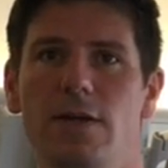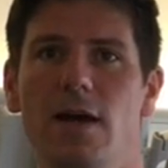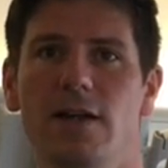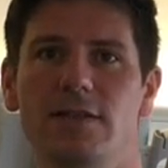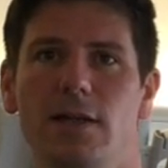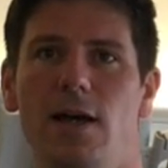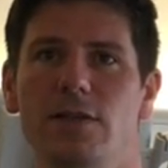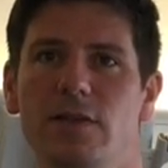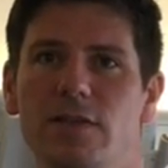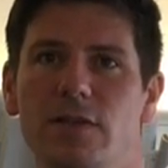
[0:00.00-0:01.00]
NICE
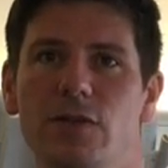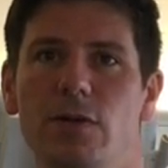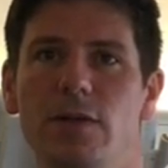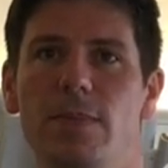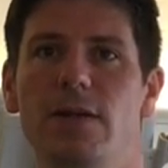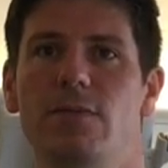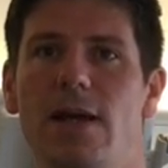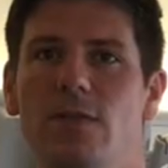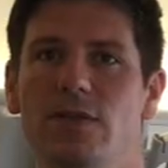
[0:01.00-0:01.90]
guidance has only been around